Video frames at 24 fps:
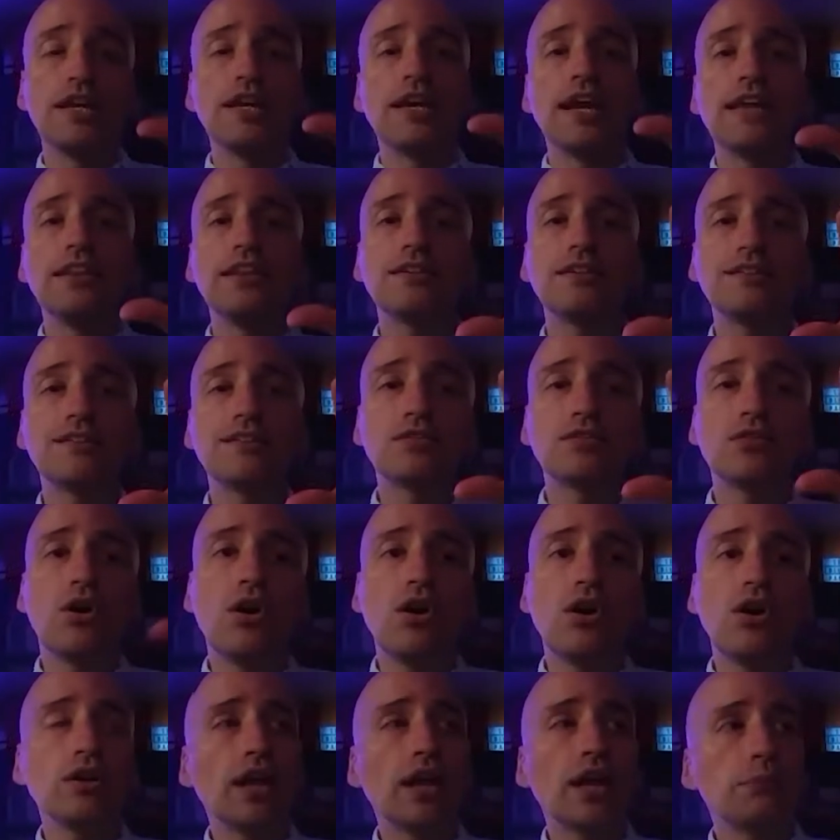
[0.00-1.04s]
And this is
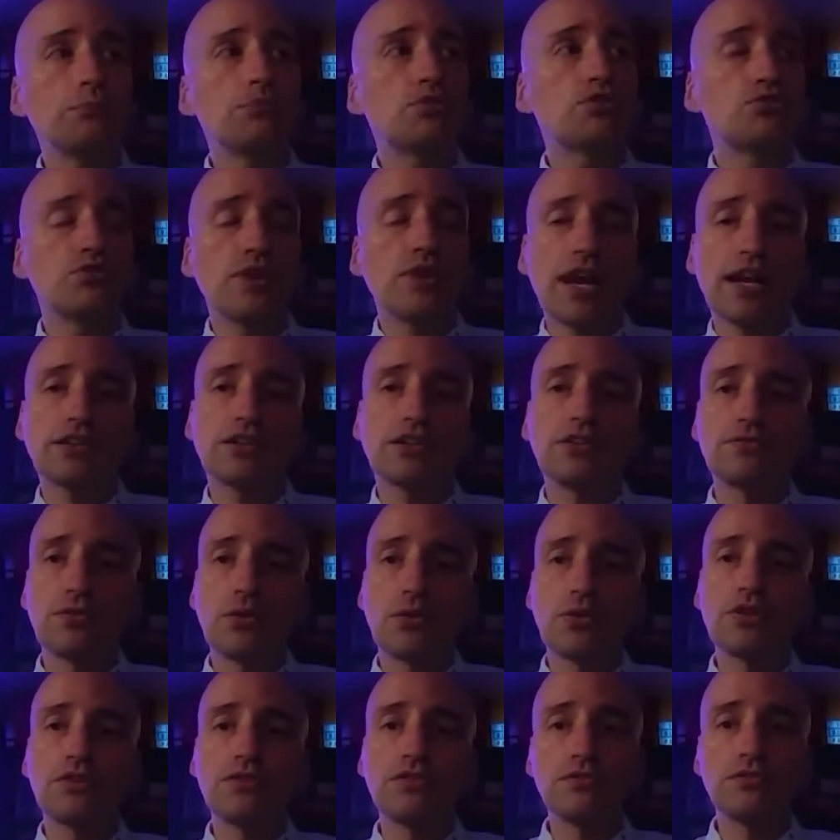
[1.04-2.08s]
all abstracted for
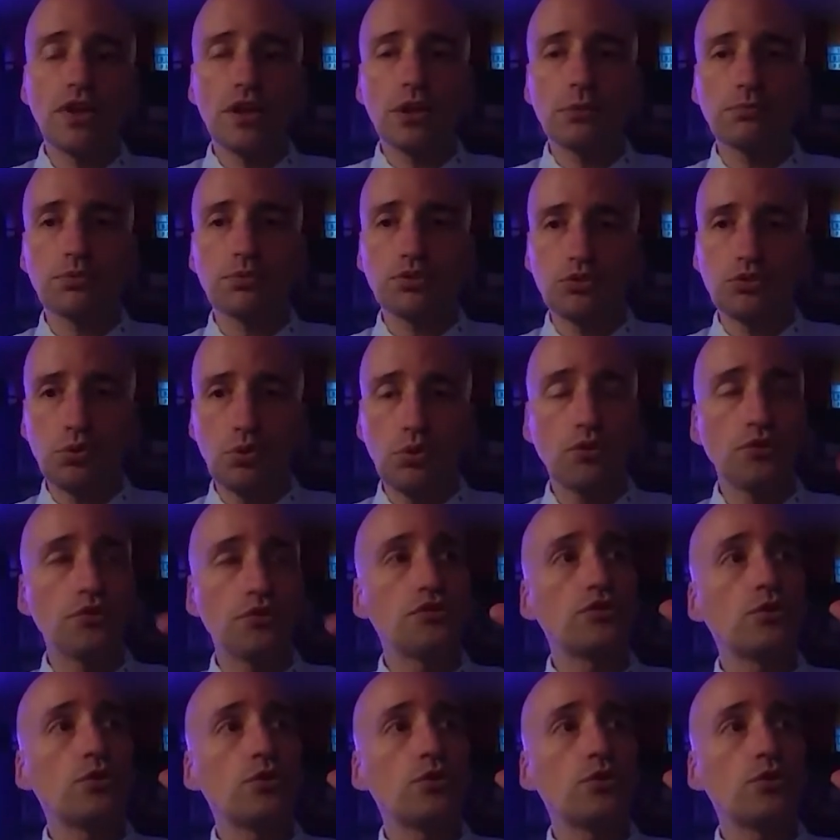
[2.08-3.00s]
the developer tools so